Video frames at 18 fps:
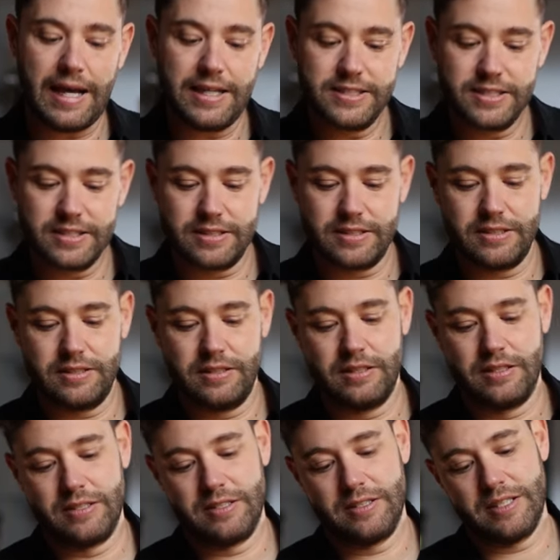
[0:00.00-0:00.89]
As
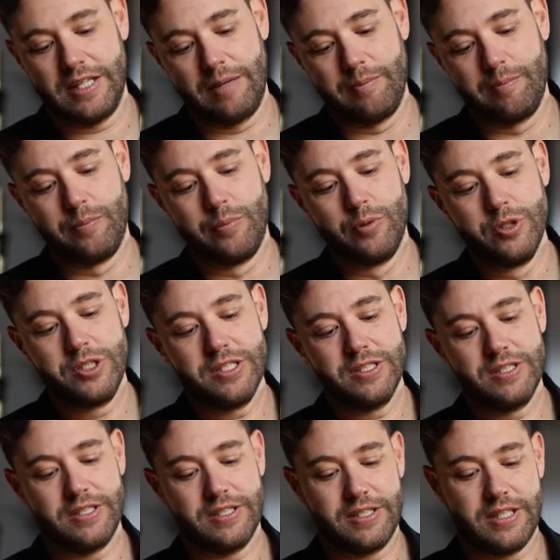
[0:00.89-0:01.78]
the steam
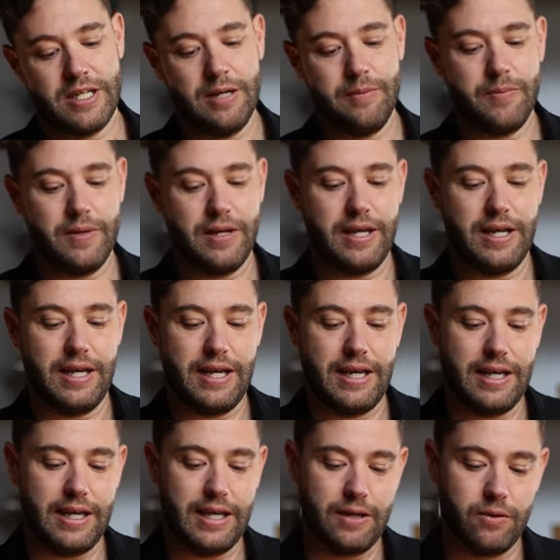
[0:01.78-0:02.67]
pushes this up,
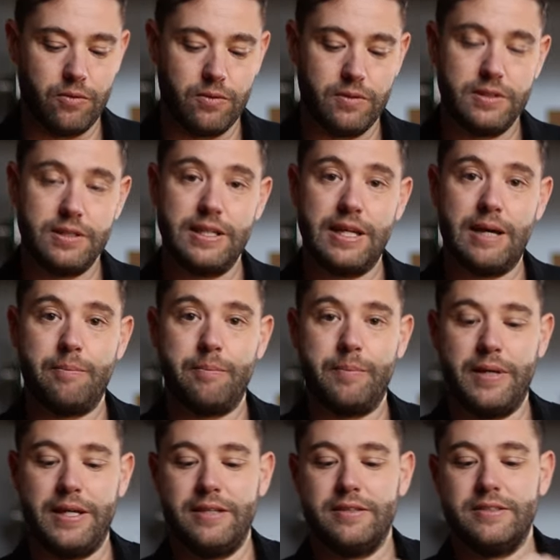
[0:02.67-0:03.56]

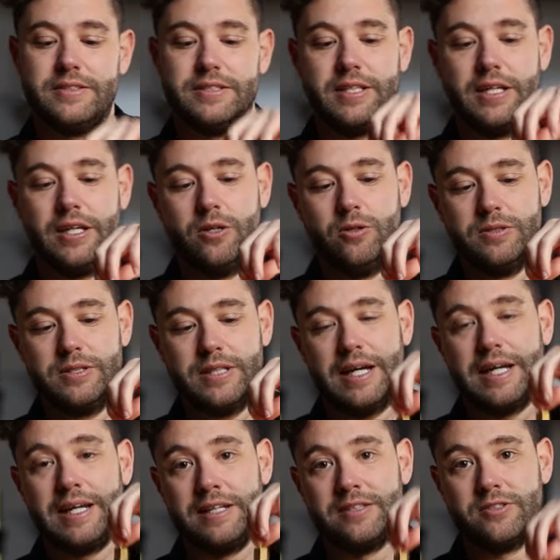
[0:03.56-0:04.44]
that pin seals
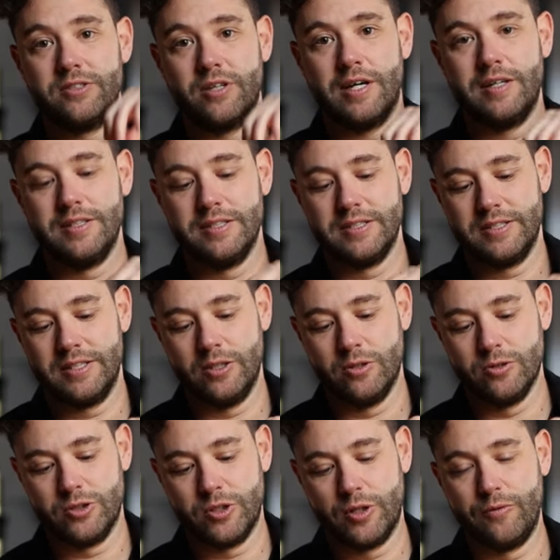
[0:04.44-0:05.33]
and inside is
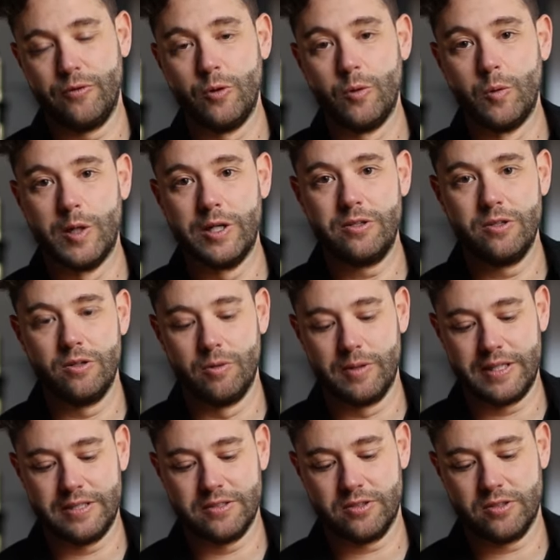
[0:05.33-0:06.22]
sealed. So if you were to
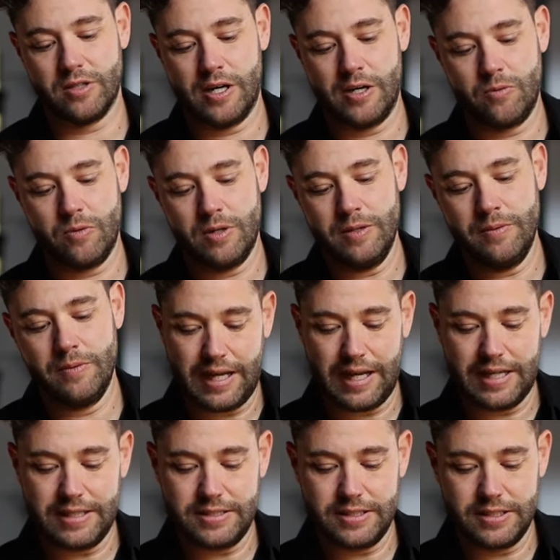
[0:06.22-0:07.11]
look inside one,
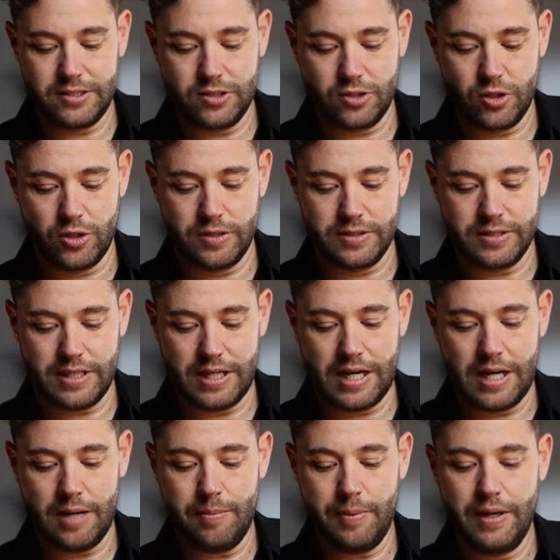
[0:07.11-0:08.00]
as this goes
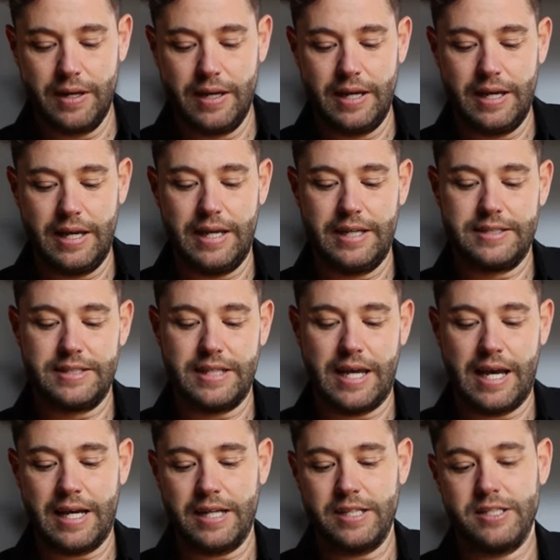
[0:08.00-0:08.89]
up, it's
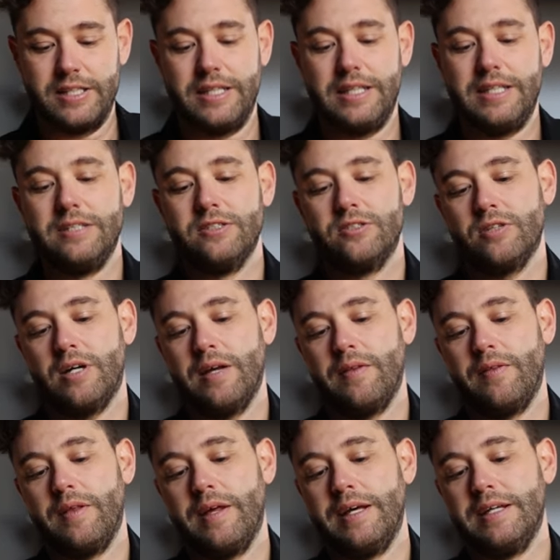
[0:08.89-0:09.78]
actually
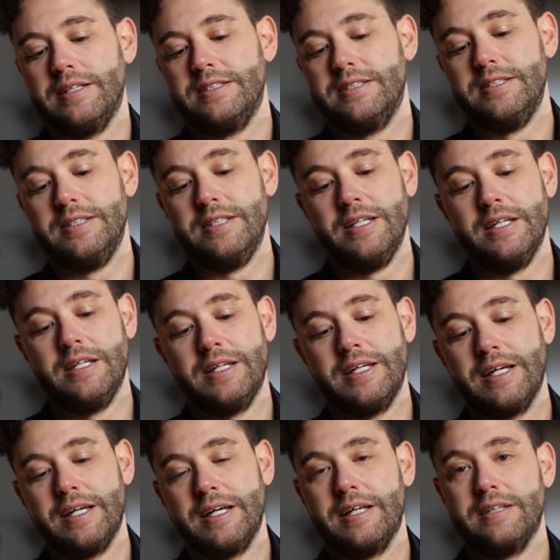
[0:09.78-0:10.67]
inside there,
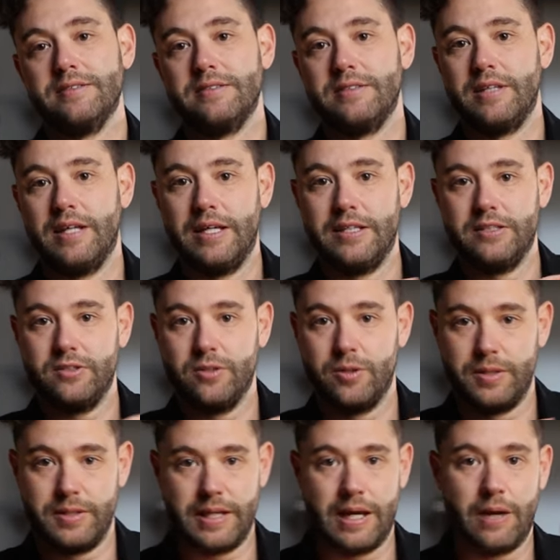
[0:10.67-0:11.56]
sealing against there,
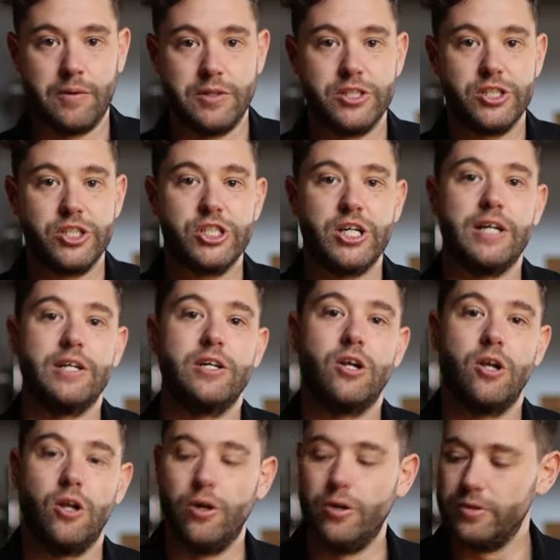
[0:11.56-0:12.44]
so now it's
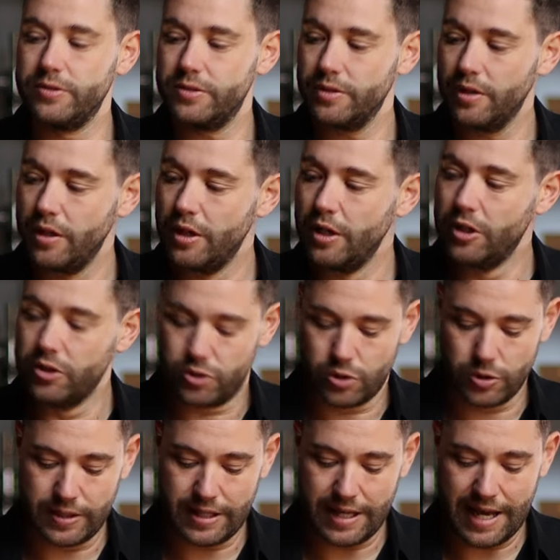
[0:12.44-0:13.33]
shut closed.
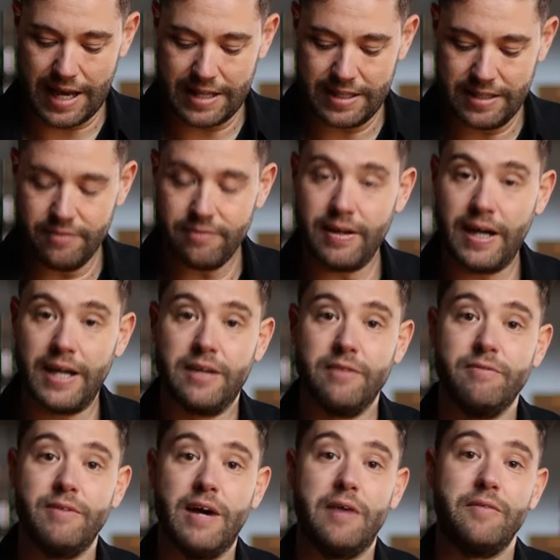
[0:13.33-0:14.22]
So the
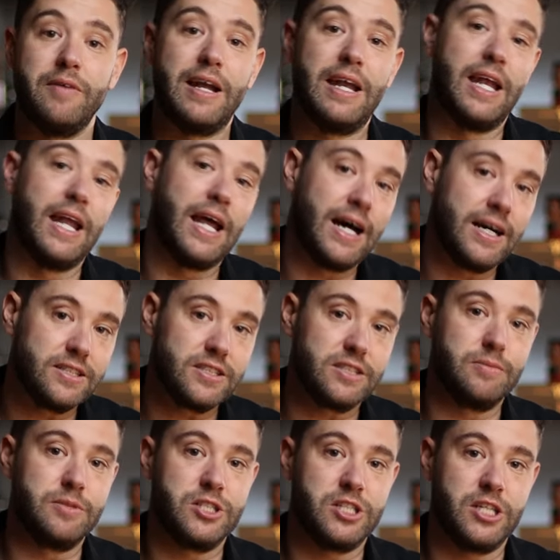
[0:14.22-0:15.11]
anti-vacuum valve
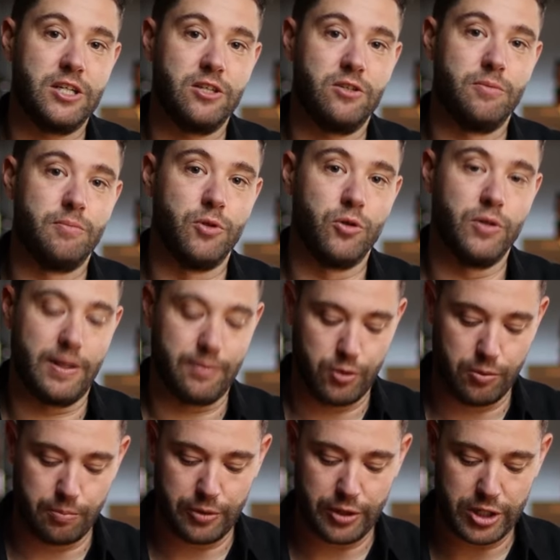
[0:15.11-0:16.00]
allows the machine to build
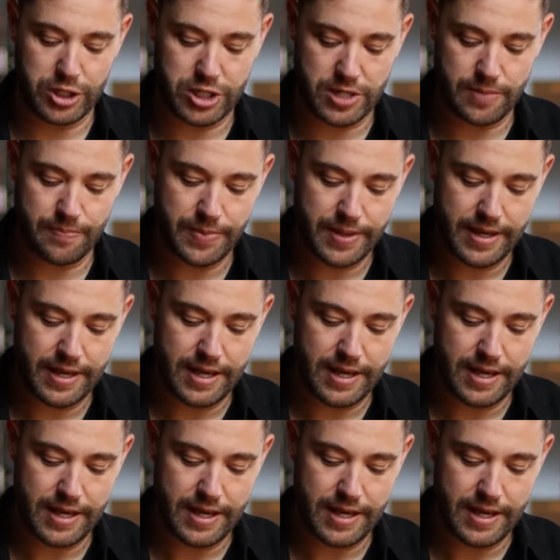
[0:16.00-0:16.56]
up to pressure.